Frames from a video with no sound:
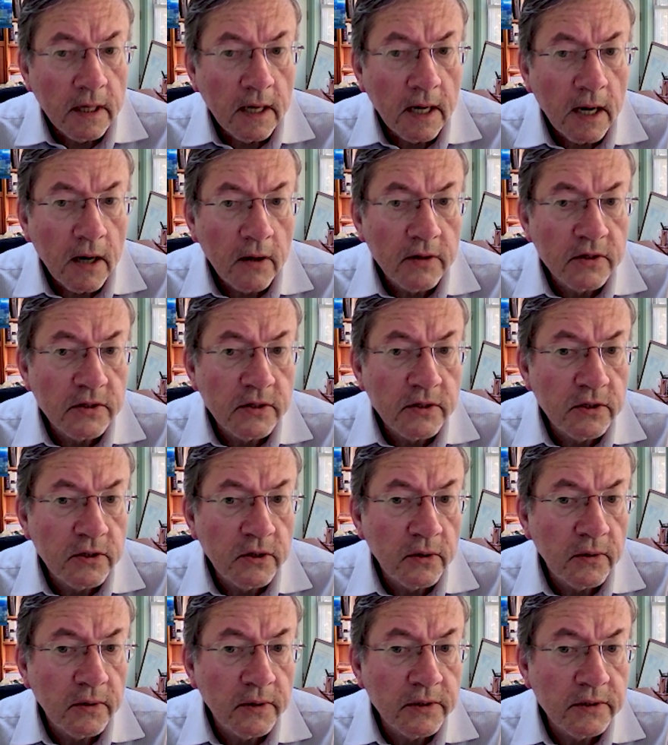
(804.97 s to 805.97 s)
How does
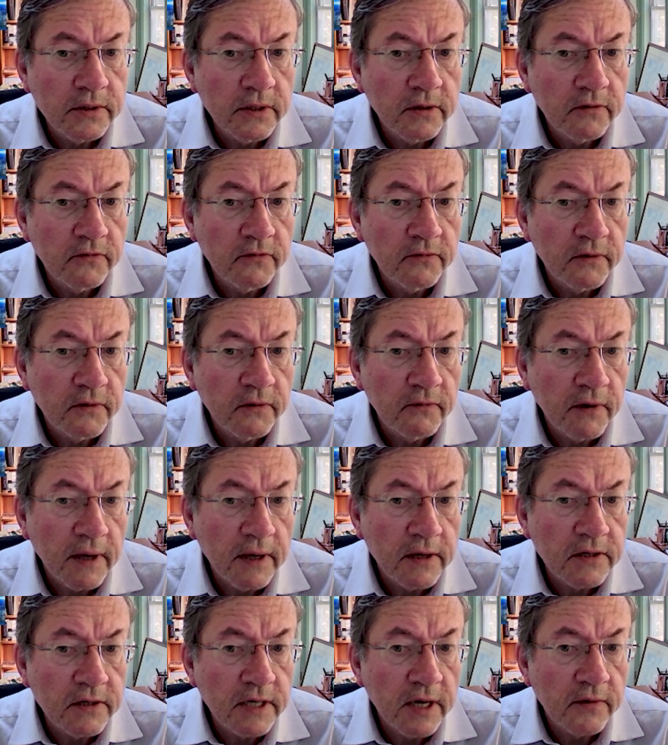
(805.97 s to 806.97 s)
deterrence and
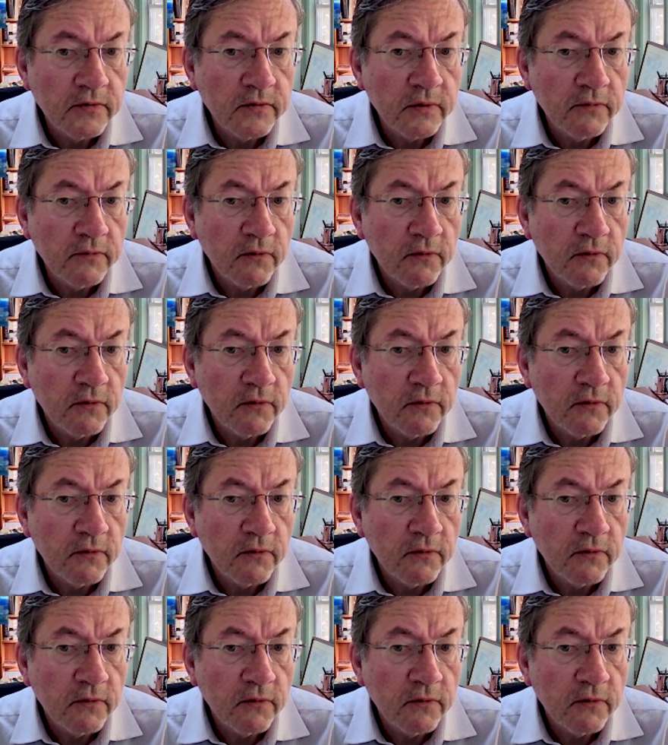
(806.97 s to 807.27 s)
defense have